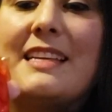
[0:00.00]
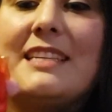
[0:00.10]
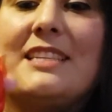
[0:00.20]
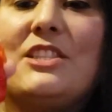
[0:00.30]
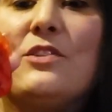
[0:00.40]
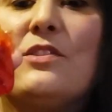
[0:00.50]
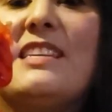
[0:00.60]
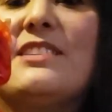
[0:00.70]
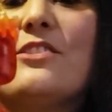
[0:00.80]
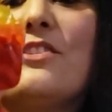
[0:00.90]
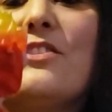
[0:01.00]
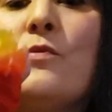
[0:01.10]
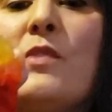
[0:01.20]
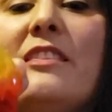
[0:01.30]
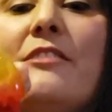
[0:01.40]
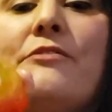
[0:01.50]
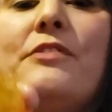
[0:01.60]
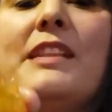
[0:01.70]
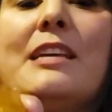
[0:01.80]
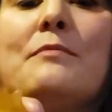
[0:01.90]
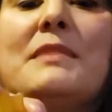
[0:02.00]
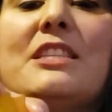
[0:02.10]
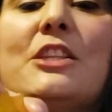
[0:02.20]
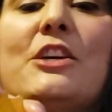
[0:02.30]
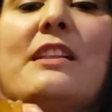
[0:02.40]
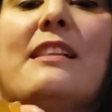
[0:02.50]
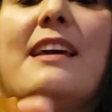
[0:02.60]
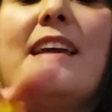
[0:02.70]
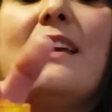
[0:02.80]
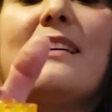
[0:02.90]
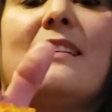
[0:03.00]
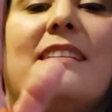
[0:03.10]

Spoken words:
So these are what the flames look like